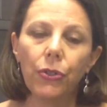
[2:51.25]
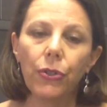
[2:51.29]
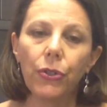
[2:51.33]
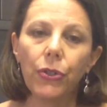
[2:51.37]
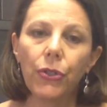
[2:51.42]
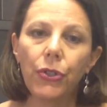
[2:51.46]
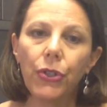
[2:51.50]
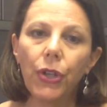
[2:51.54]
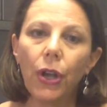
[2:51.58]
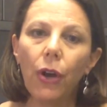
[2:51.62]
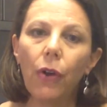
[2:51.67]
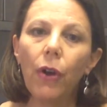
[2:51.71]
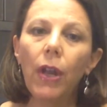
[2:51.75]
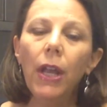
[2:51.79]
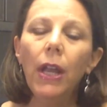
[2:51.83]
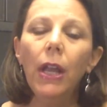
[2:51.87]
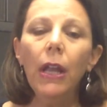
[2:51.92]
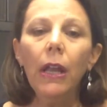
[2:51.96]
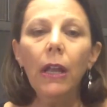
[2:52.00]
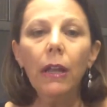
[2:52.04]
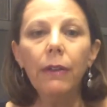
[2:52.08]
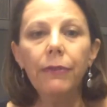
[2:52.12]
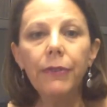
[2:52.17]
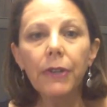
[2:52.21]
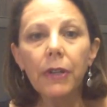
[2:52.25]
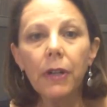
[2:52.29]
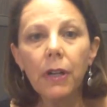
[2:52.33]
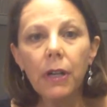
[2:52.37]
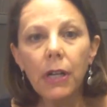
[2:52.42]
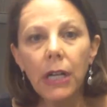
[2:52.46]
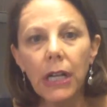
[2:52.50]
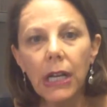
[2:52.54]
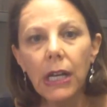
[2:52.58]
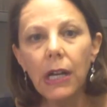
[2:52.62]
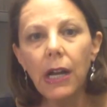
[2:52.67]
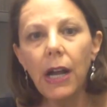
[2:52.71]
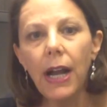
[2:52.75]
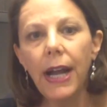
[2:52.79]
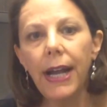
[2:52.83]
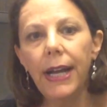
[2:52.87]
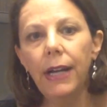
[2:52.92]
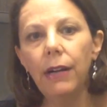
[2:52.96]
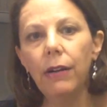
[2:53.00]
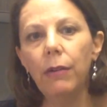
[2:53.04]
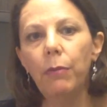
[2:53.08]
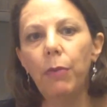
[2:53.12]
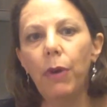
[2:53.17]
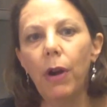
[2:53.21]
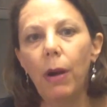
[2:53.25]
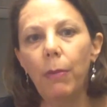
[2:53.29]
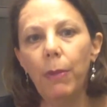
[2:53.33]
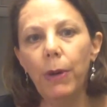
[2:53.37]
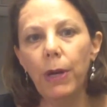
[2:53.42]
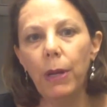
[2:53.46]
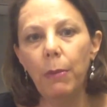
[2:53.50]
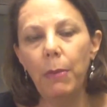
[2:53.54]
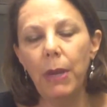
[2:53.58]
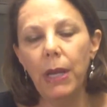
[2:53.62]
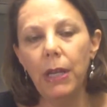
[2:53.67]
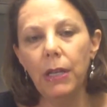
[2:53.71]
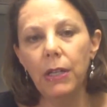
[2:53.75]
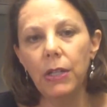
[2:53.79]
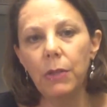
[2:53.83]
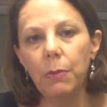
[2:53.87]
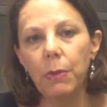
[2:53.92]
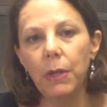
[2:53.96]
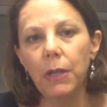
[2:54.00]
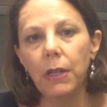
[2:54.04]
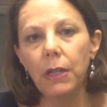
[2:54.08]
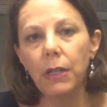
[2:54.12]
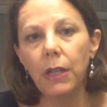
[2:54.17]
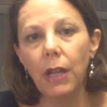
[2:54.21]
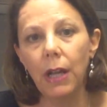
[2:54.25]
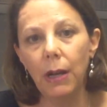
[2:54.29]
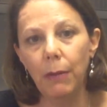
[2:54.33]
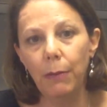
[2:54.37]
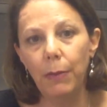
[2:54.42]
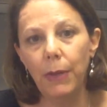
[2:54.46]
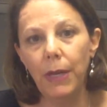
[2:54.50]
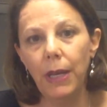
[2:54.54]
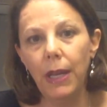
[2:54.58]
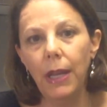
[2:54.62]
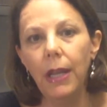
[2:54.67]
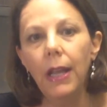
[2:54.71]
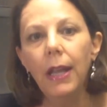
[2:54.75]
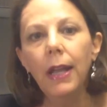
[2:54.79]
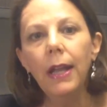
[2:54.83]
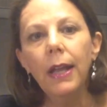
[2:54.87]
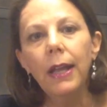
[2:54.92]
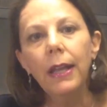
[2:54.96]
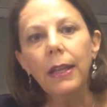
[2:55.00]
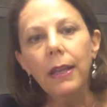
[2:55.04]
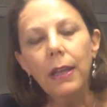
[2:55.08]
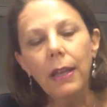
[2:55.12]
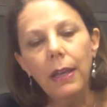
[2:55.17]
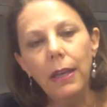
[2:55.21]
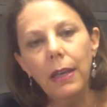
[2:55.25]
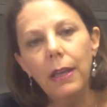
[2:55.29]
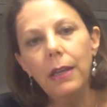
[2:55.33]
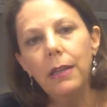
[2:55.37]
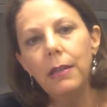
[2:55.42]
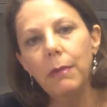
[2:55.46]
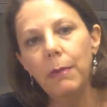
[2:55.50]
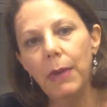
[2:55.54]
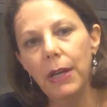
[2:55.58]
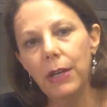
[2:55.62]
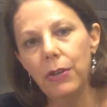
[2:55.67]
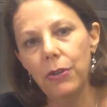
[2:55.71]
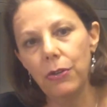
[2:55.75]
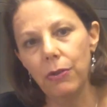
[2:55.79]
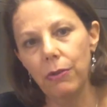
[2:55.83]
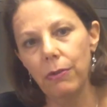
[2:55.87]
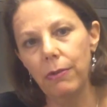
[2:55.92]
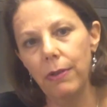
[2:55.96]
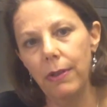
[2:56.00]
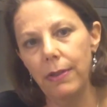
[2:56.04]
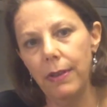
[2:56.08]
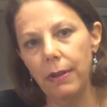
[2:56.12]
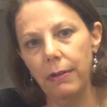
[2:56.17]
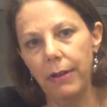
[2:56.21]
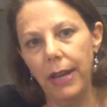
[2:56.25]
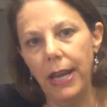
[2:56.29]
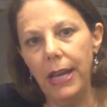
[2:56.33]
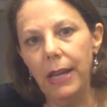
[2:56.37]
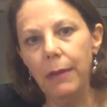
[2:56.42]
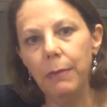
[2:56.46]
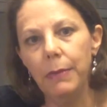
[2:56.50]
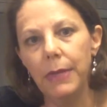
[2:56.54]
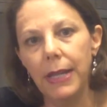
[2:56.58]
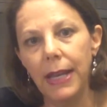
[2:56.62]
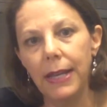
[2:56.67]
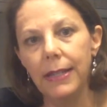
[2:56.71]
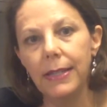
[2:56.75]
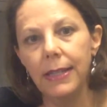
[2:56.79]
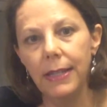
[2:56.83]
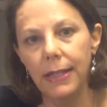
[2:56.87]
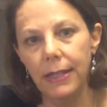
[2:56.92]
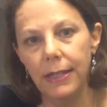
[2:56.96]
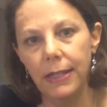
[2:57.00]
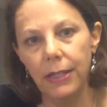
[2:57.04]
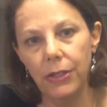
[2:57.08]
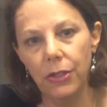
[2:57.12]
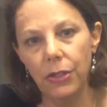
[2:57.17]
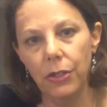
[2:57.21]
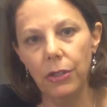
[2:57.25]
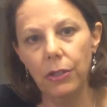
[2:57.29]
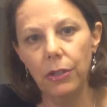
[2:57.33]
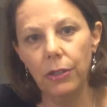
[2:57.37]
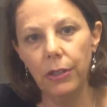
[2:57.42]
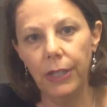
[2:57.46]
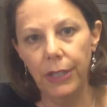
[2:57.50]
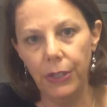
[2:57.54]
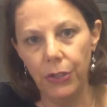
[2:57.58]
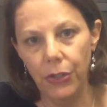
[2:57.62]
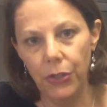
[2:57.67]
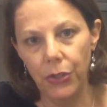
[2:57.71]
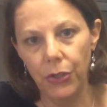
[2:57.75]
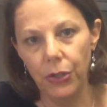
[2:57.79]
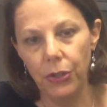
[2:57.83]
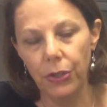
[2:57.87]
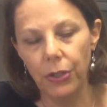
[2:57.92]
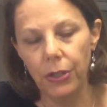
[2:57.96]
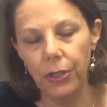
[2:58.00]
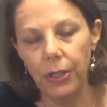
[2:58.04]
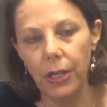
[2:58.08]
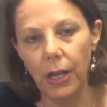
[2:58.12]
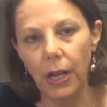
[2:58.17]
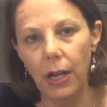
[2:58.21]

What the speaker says: So if you're going to hire a property management company, you need to make sure that they're named as an additional insured.